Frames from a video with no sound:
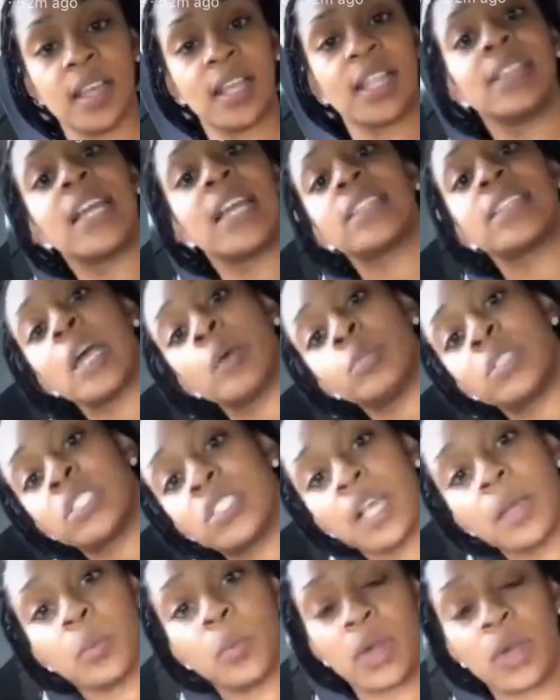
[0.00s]
Let them
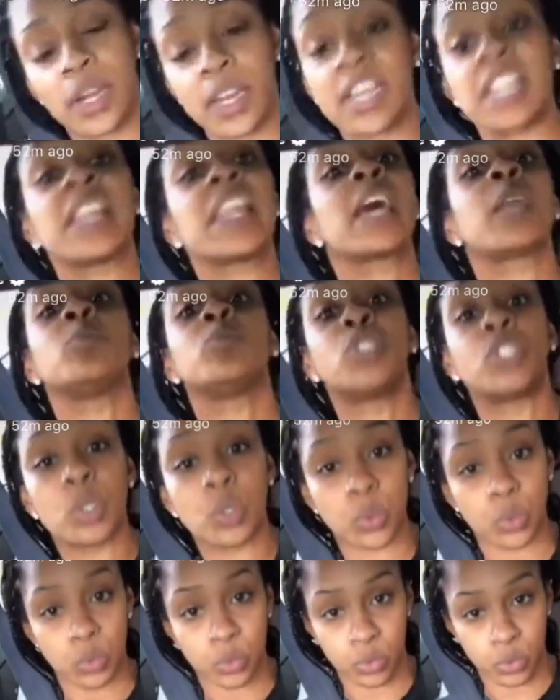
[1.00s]
sit with it and let them
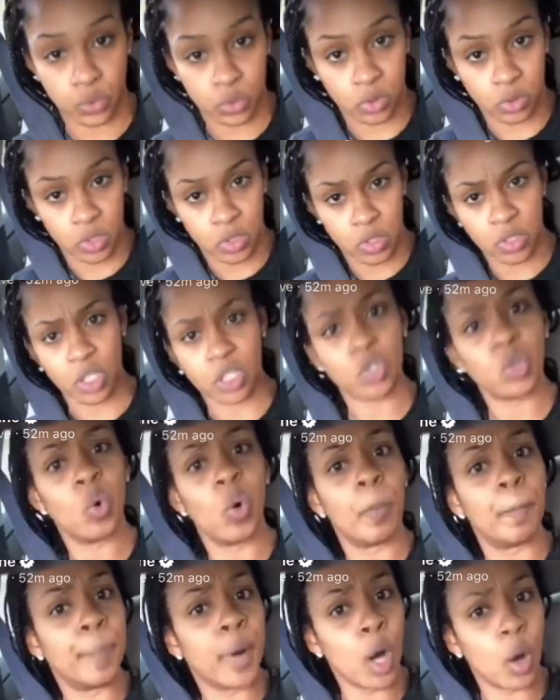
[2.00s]
choose and do a
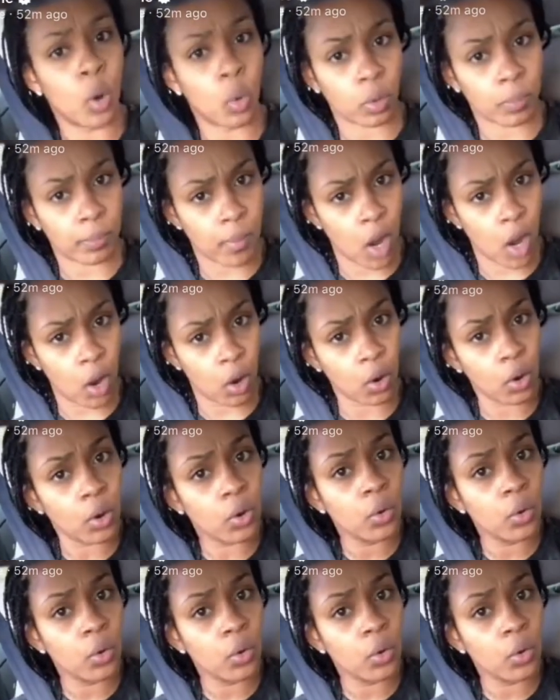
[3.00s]
poll tomorrow